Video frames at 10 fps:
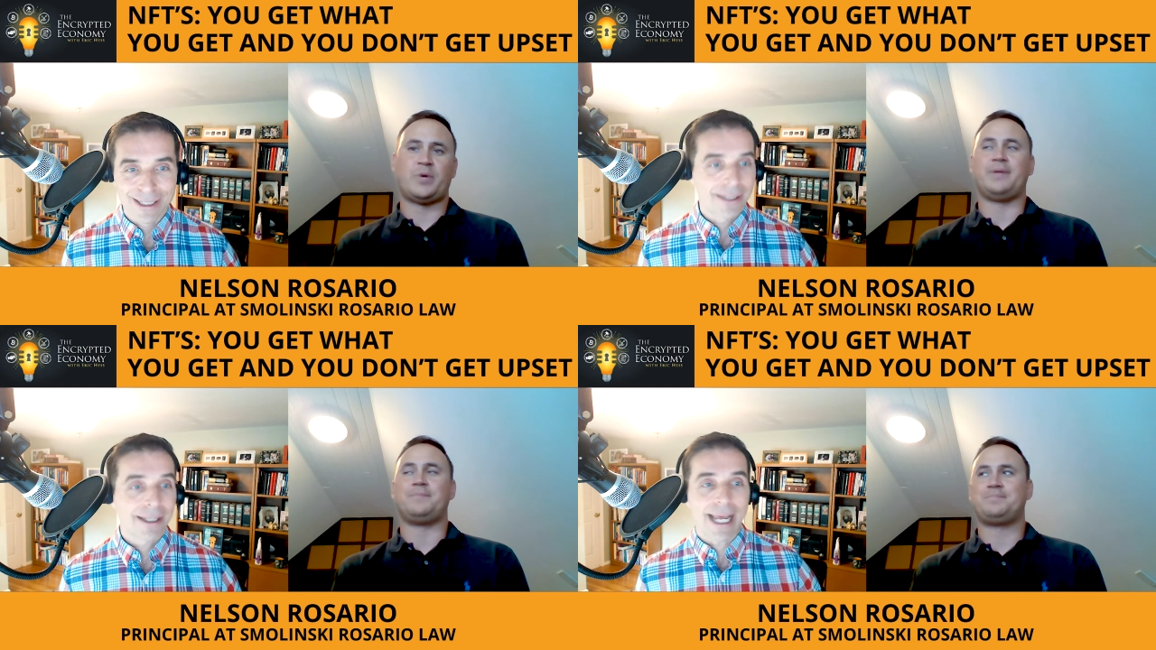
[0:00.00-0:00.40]

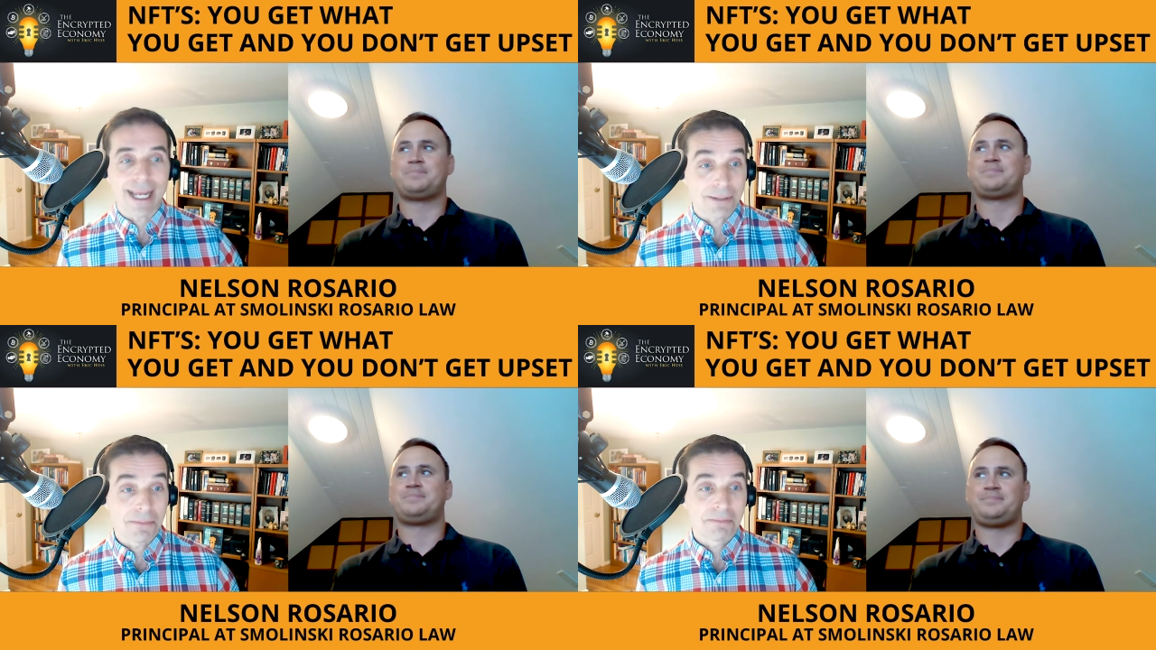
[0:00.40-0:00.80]
Speaker 1: Right.
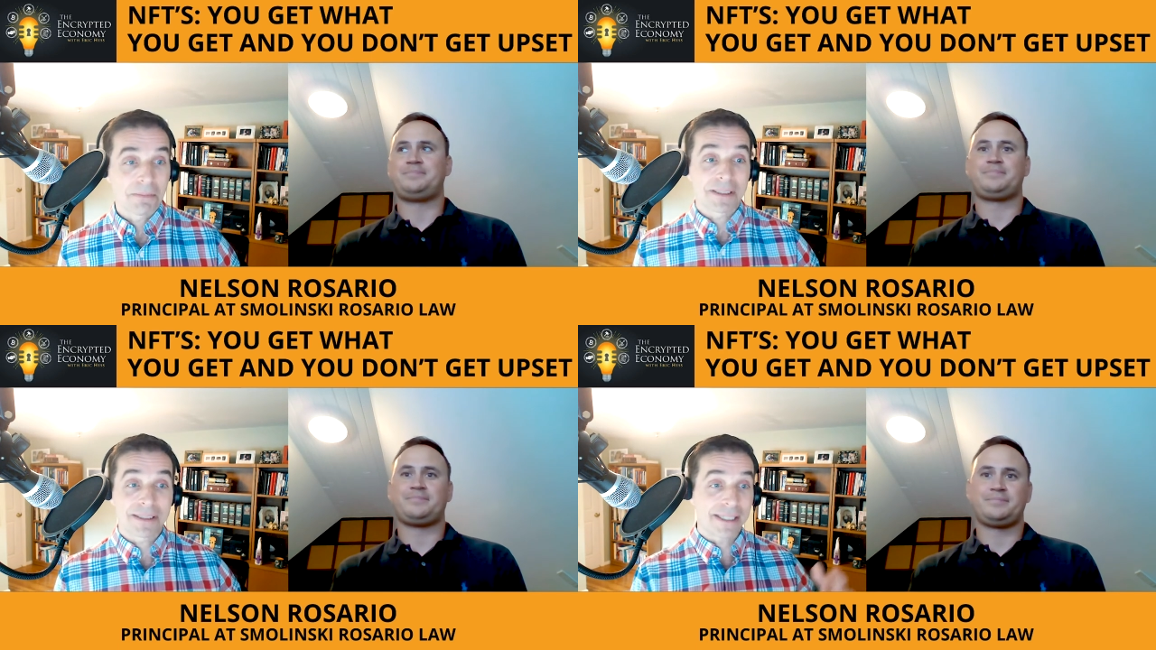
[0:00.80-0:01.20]
Hey,
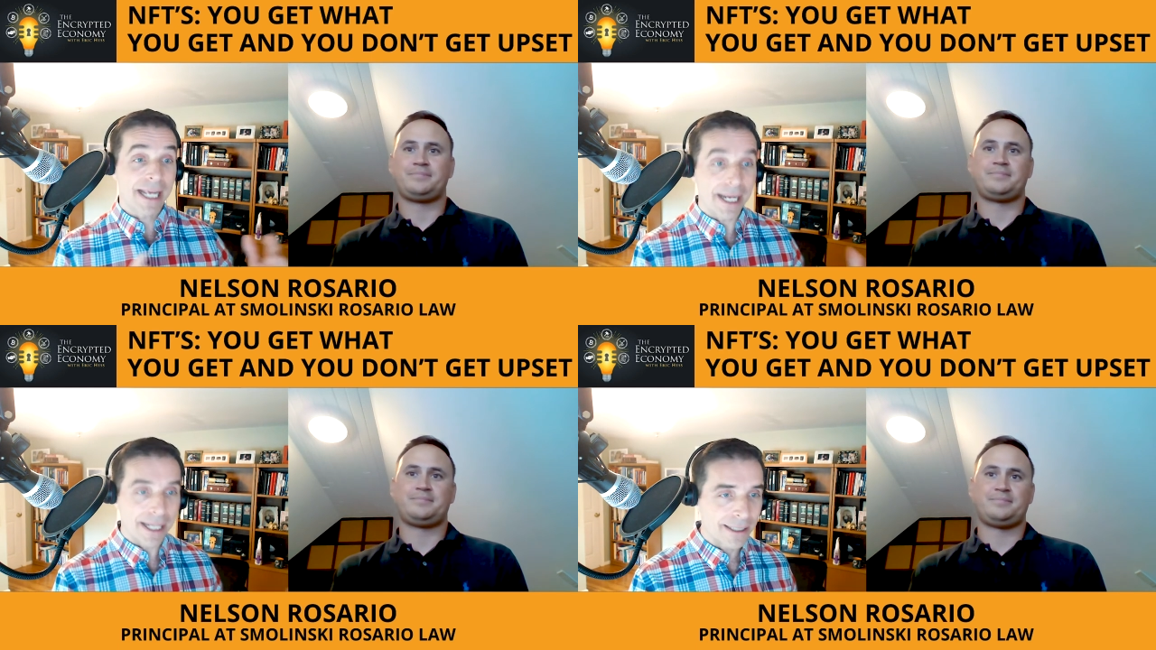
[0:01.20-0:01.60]

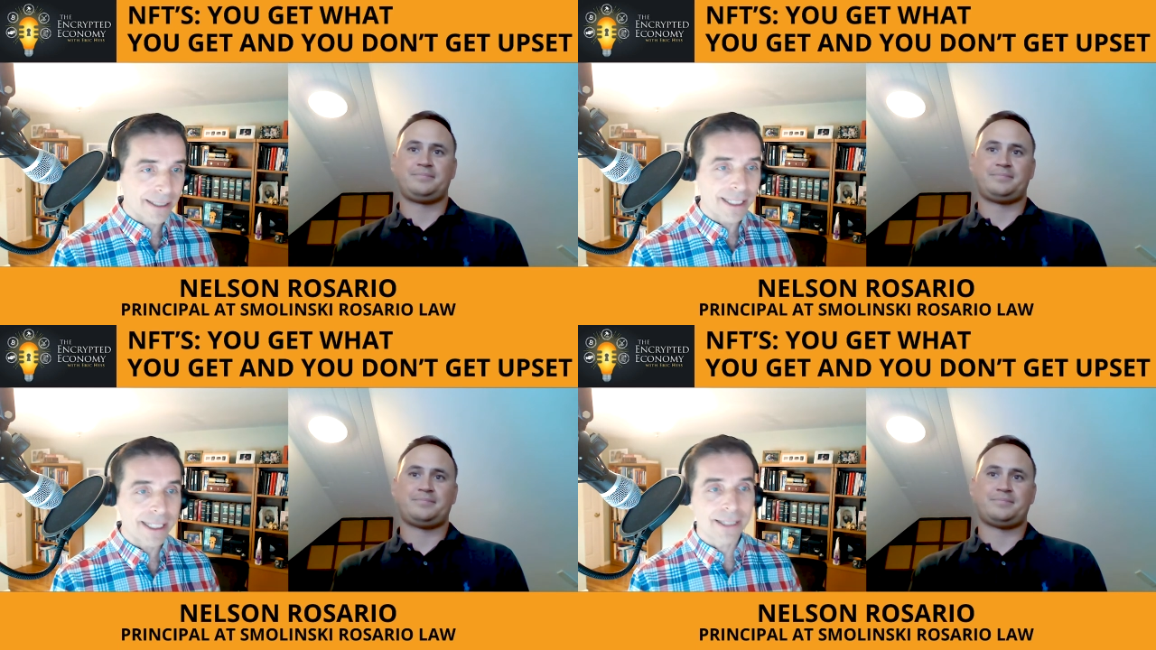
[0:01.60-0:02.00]
scan in the
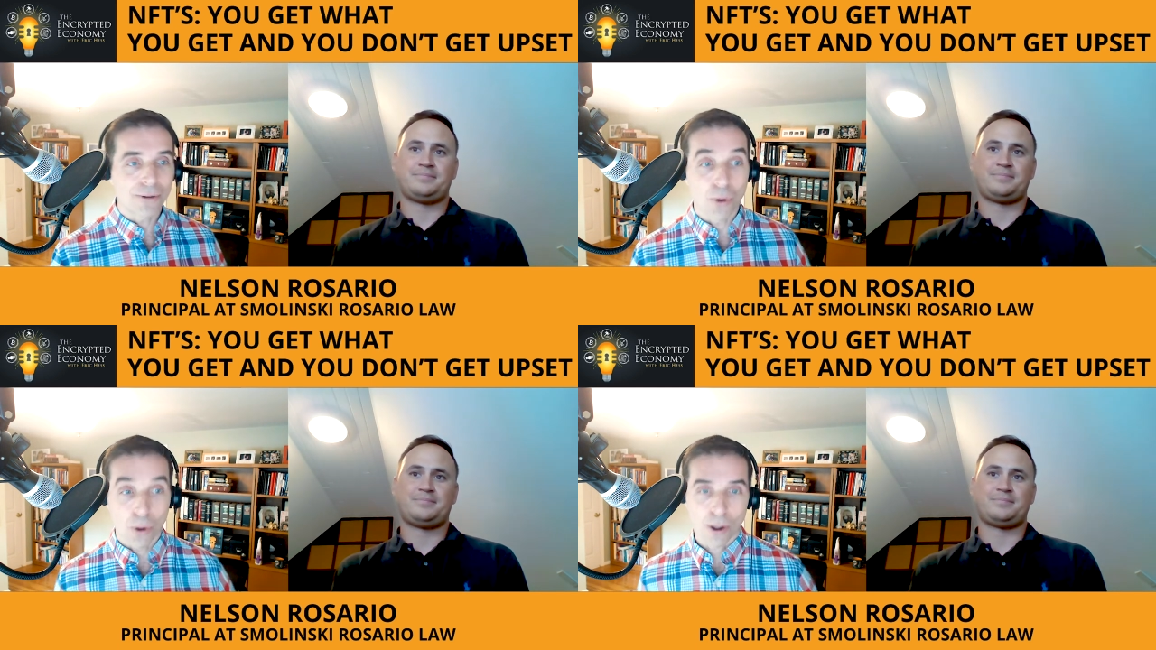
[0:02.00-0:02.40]
deed
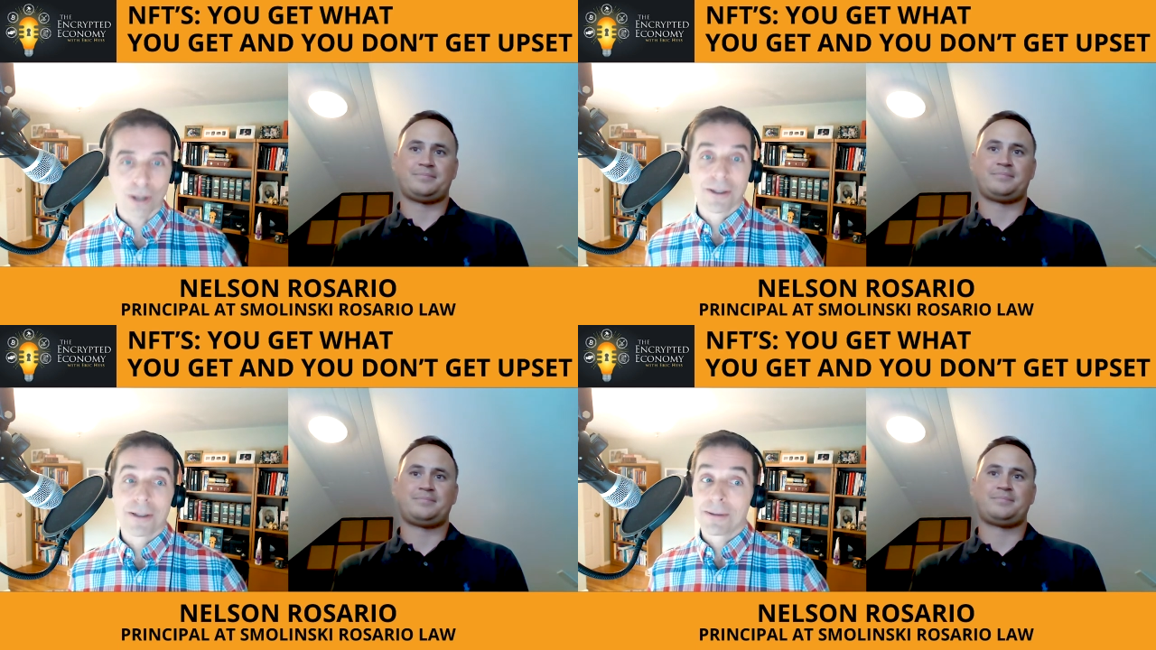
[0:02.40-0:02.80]
or